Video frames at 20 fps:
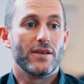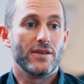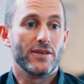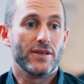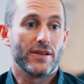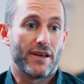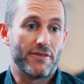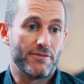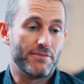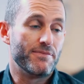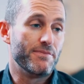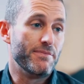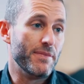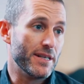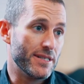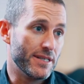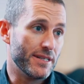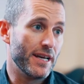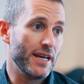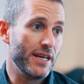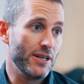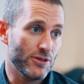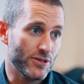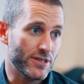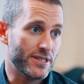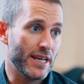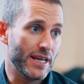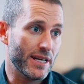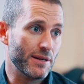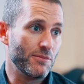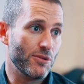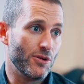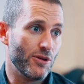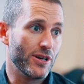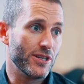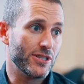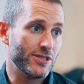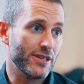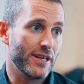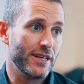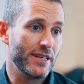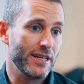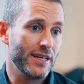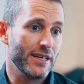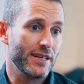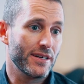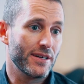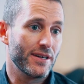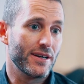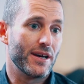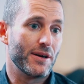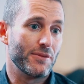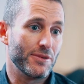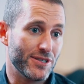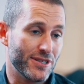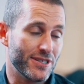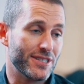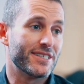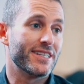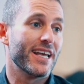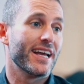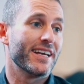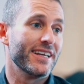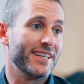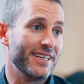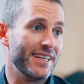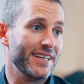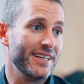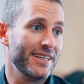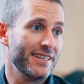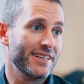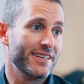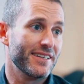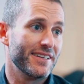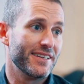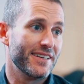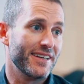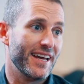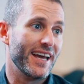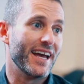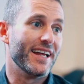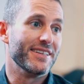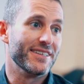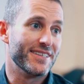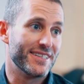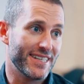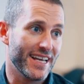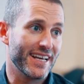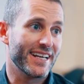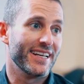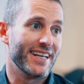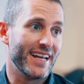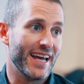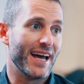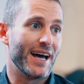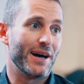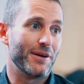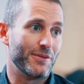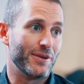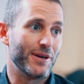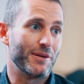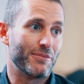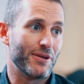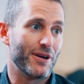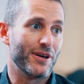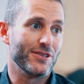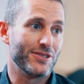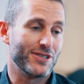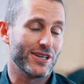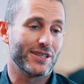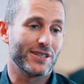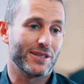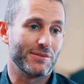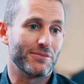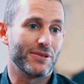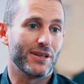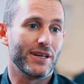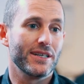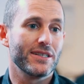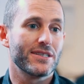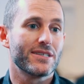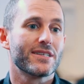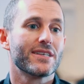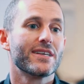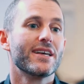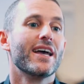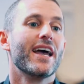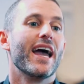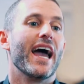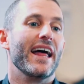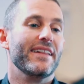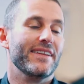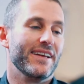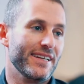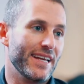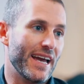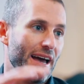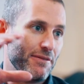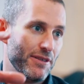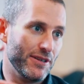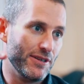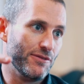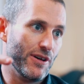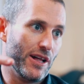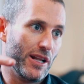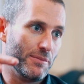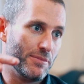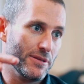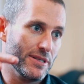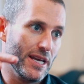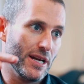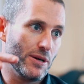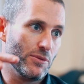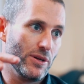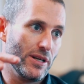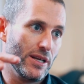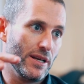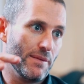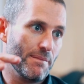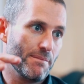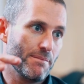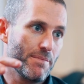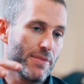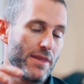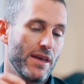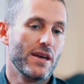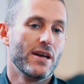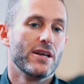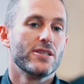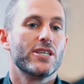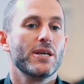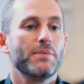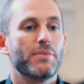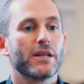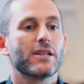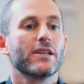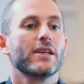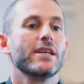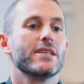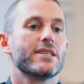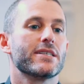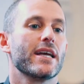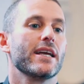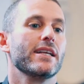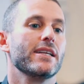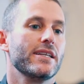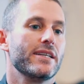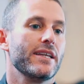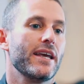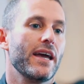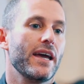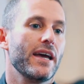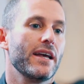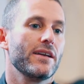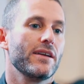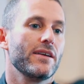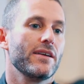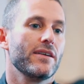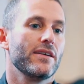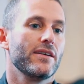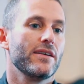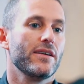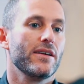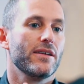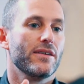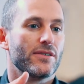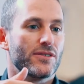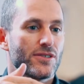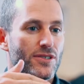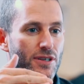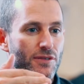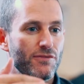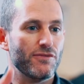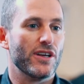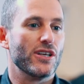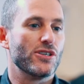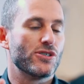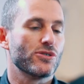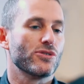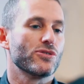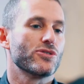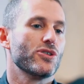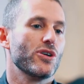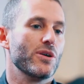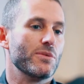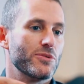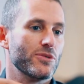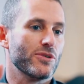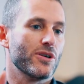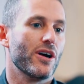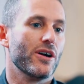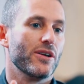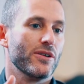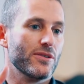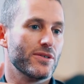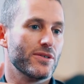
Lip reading: You'll have mezzanine or second mortgage lending, which is second in and second out when a project completes. And then you have the developer's equity. Typically, senior debt in conventional terms will go to